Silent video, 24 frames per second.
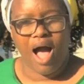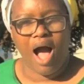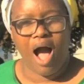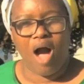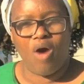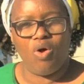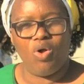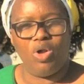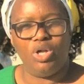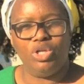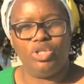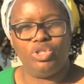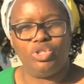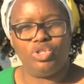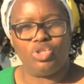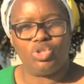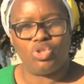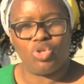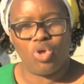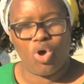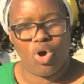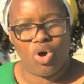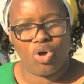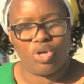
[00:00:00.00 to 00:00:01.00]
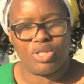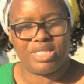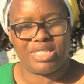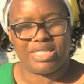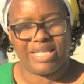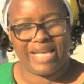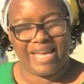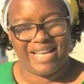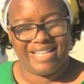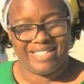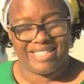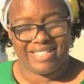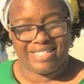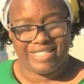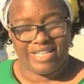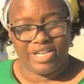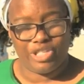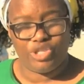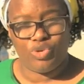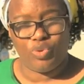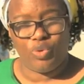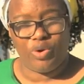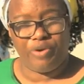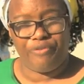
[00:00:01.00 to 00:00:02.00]
I will
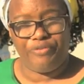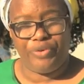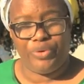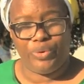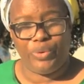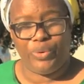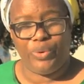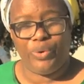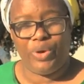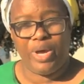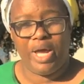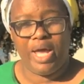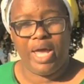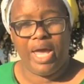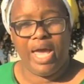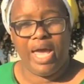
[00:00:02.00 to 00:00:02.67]
sit with you